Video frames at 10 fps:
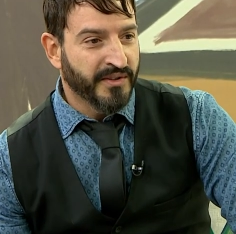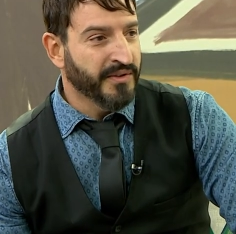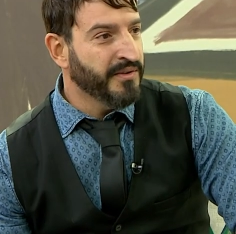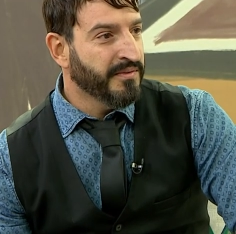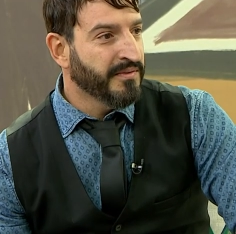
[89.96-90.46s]
me
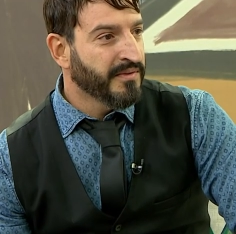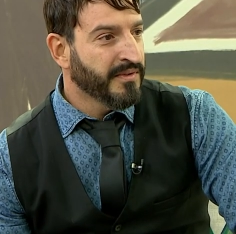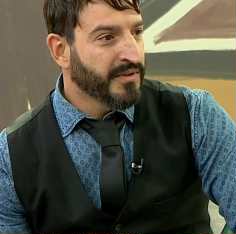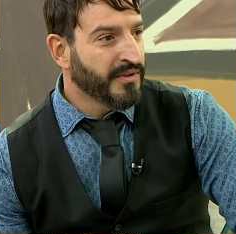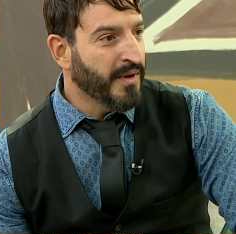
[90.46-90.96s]
to
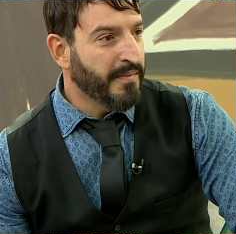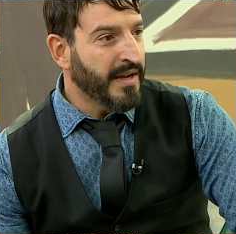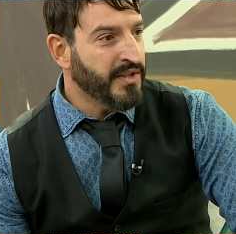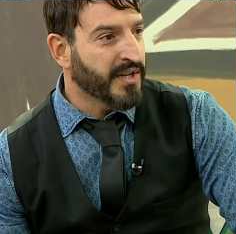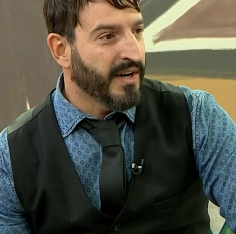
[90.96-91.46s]
do a
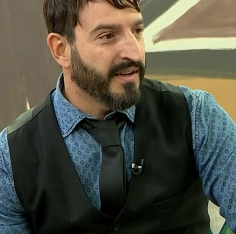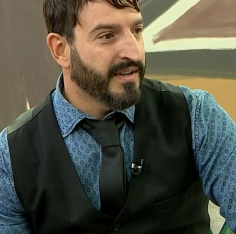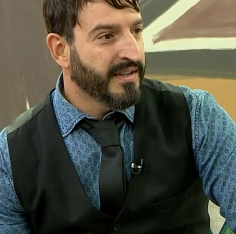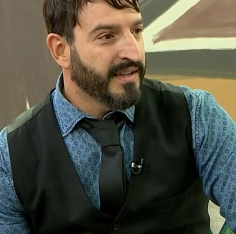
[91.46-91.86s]
magic show,